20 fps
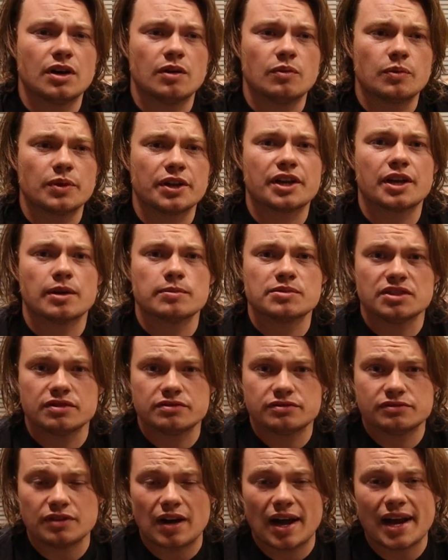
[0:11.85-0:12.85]
when it comes to
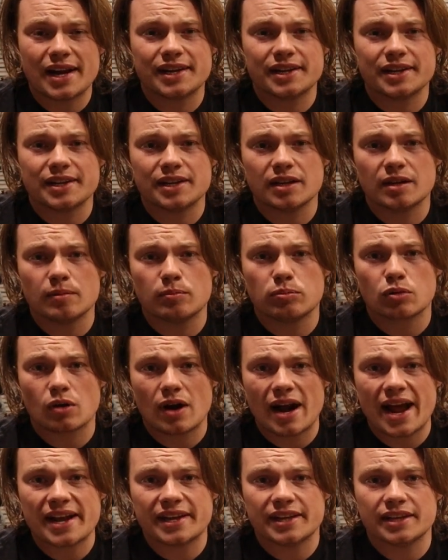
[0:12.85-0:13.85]
finding a
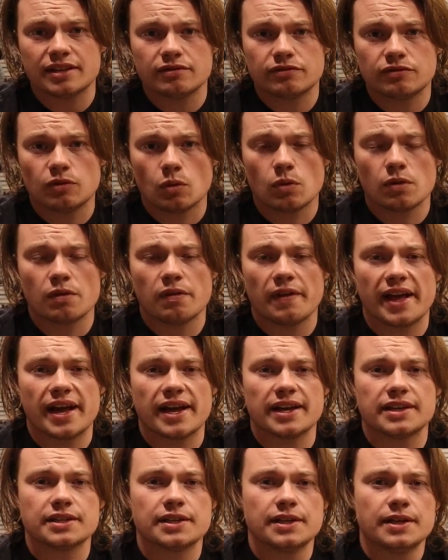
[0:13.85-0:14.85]
bracket for
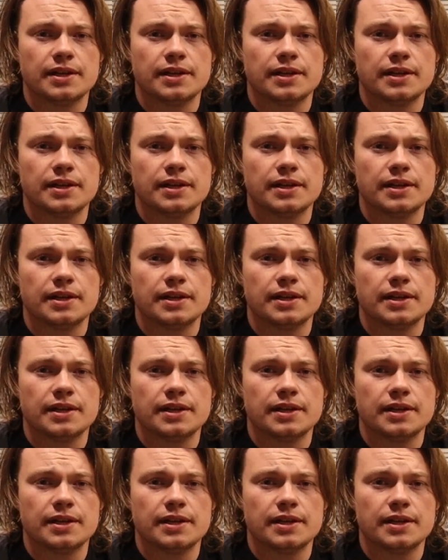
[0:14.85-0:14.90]
that.